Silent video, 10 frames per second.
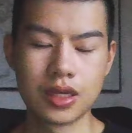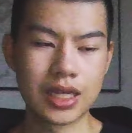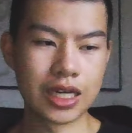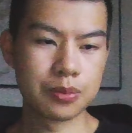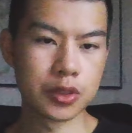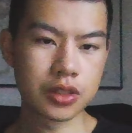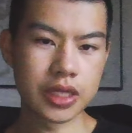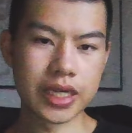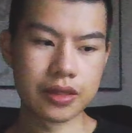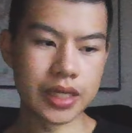i put
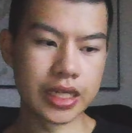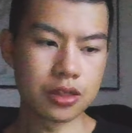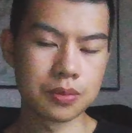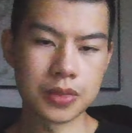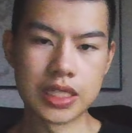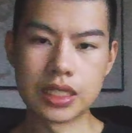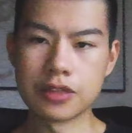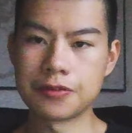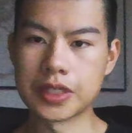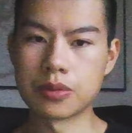together a completely
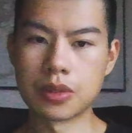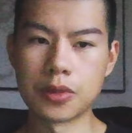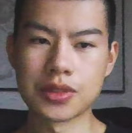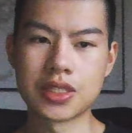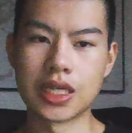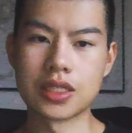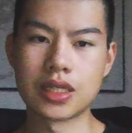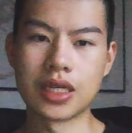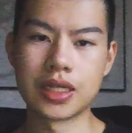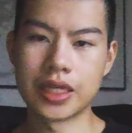free remote sales
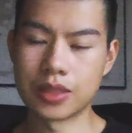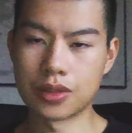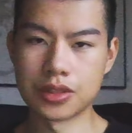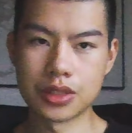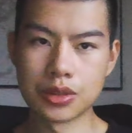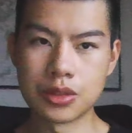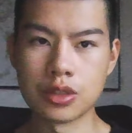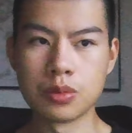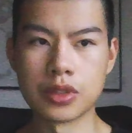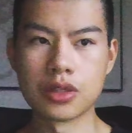guide here on
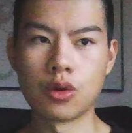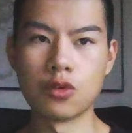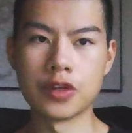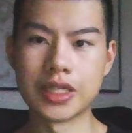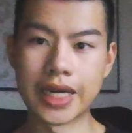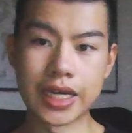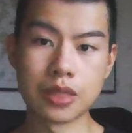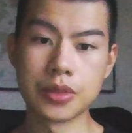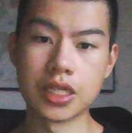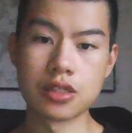YouTube with over 90
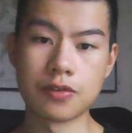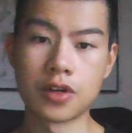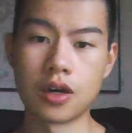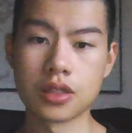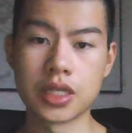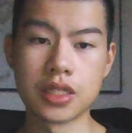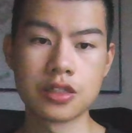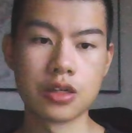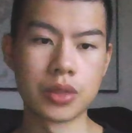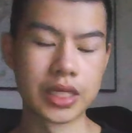minutes of content
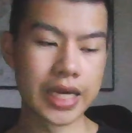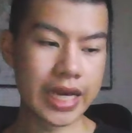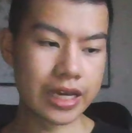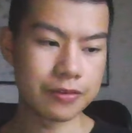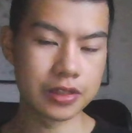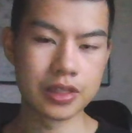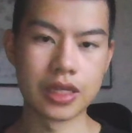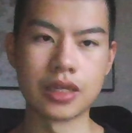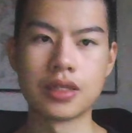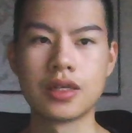showing
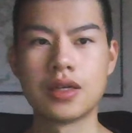everything